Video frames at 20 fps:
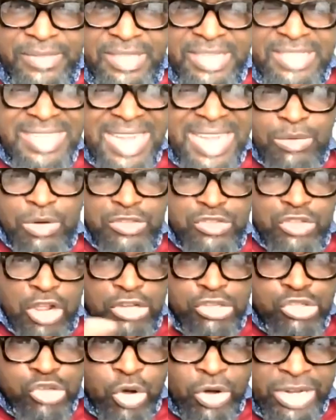The child was
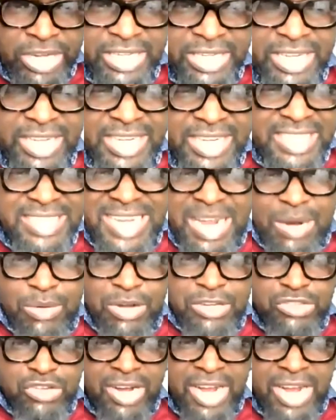not joking. The
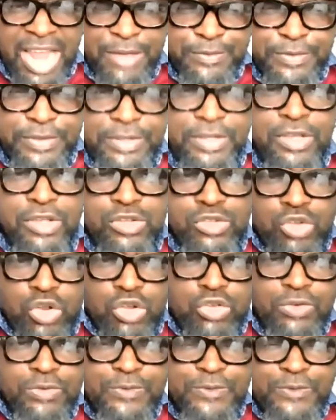child was not laughing. So
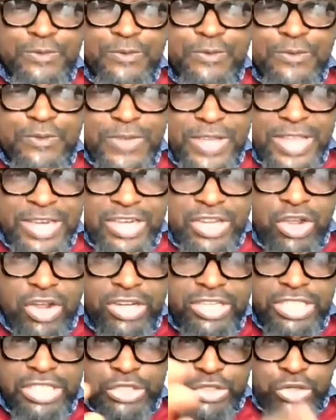you
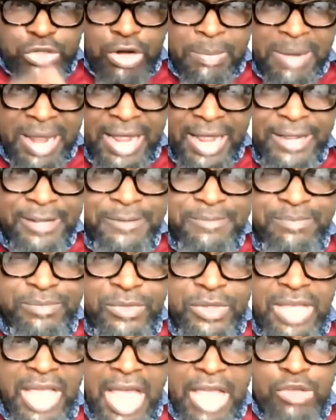video the trauma
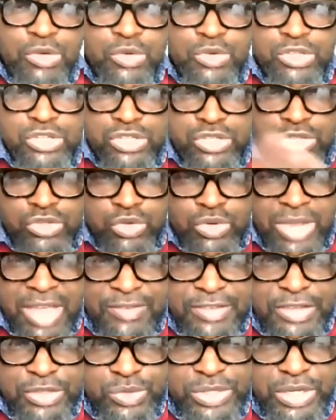and you, you
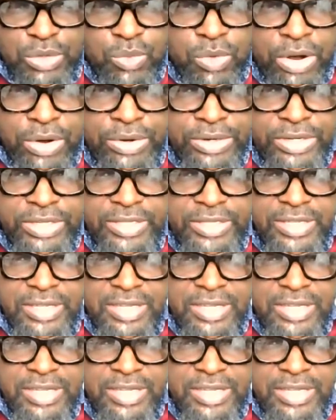gave it to the world.